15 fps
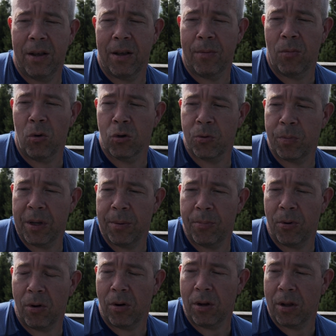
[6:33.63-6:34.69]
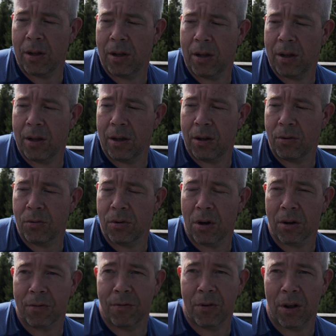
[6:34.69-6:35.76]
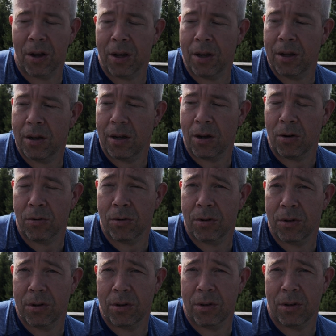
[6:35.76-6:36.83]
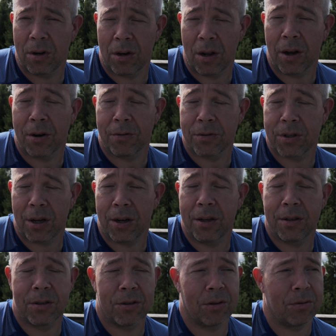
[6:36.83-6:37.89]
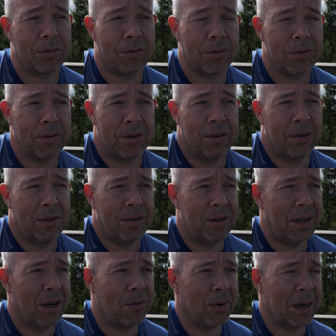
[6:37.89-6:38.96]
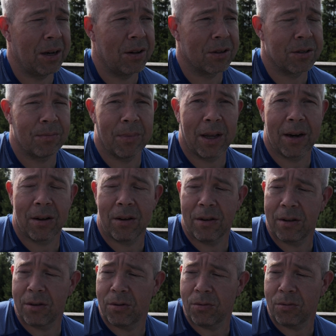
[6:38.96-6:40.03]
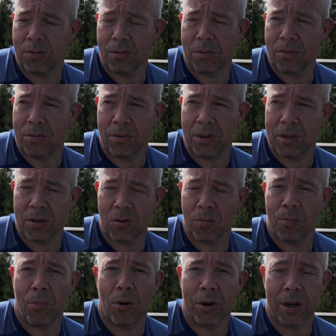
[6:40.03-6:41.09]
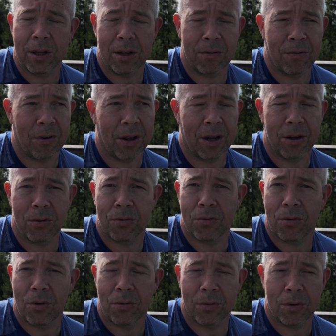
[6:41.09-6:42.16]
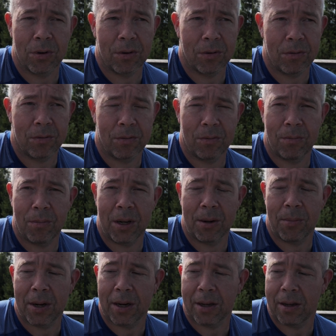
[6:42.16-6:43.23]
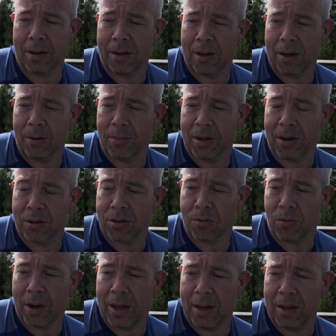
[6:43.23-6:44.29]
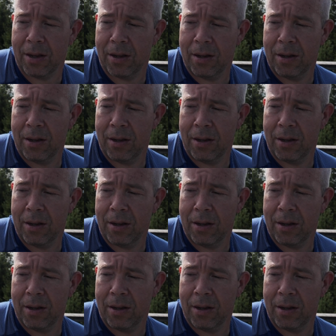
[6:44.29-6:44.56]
most people. You can't fly out line of sight, so it really doesn't matter. There's no point in flying your drone many kilometers away.